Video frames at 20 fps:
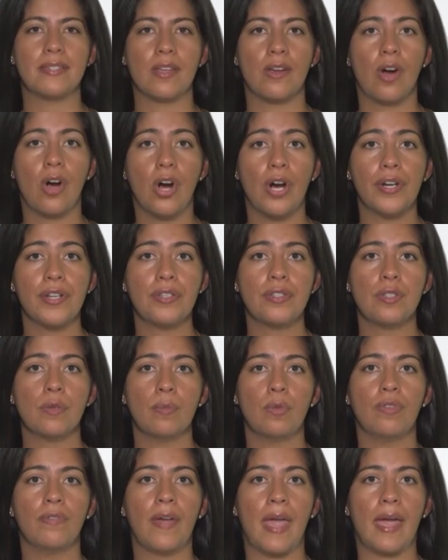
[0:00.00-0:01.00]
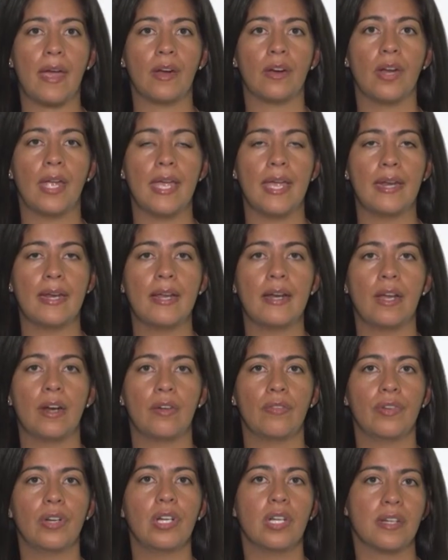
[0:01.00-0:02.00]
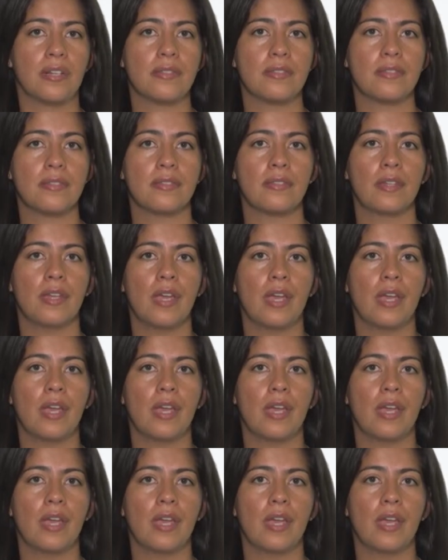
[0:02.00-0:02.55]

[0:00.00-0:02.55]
it harder to move air in and out of your lungs.